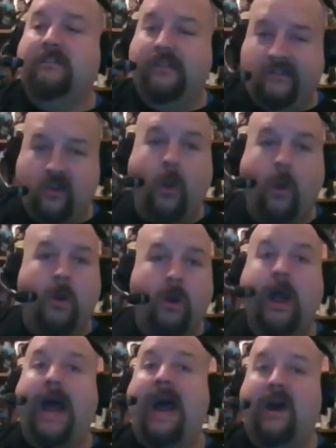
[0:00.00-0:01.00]
to
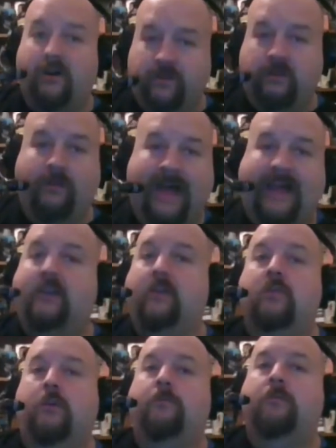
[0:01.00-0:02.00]
score out of the
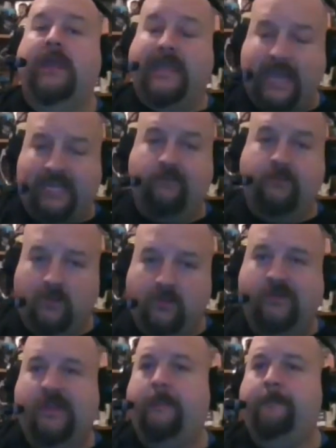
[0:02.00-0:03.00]
locker room in case we're
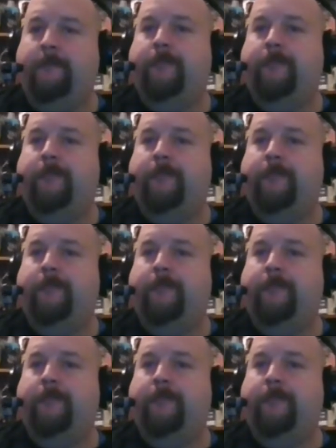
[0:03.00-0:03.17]
losing.